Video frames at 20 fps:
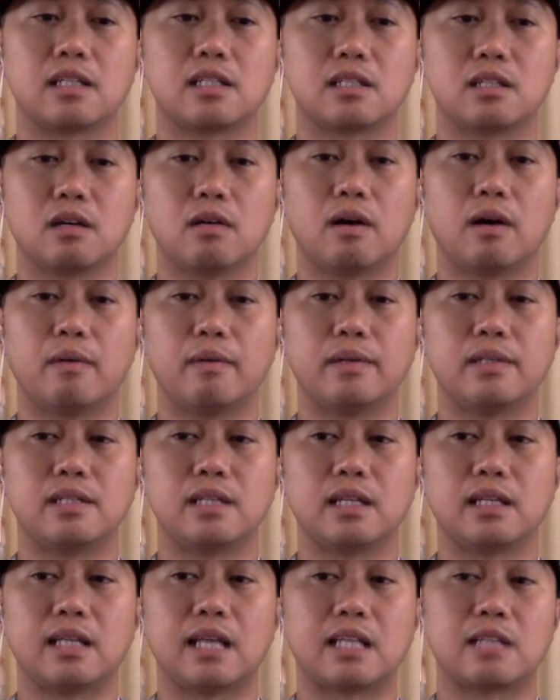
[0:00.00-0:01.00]
So I would
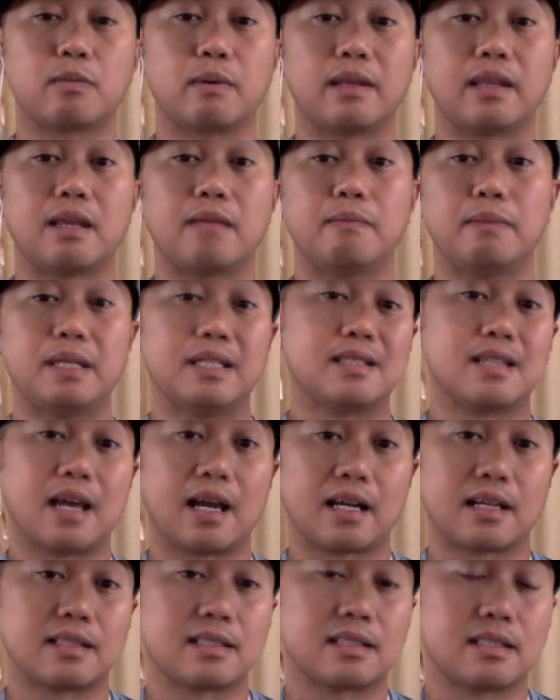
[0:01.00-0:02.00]
say that's why the Beats
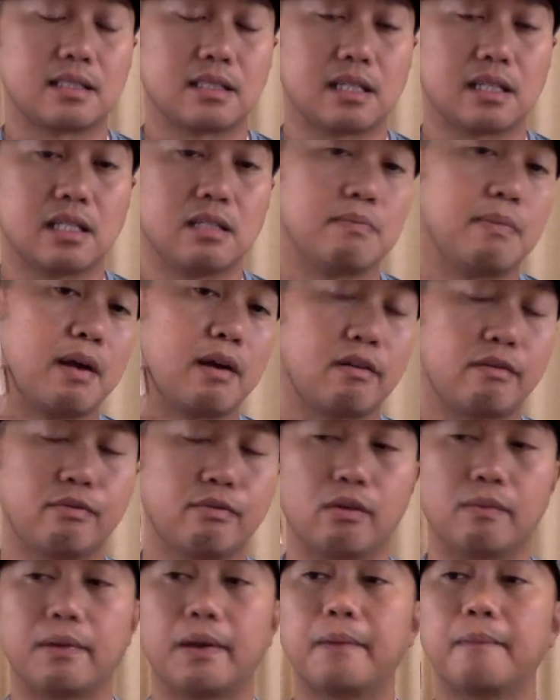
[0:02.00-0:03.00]
X is better for
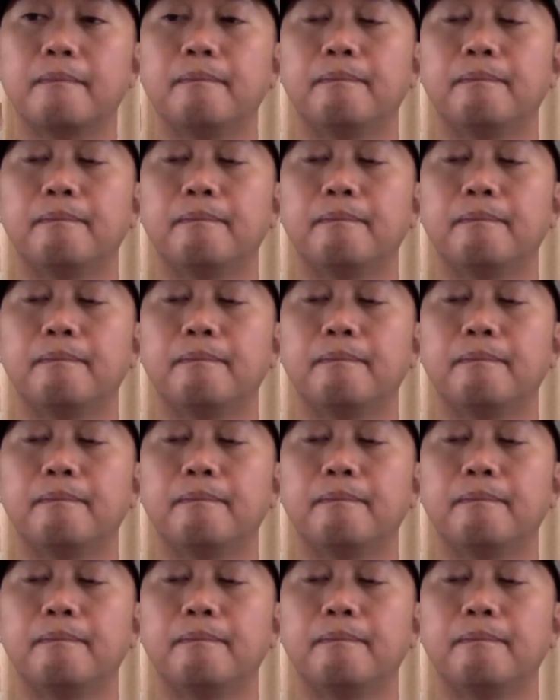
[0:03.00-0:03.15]
me.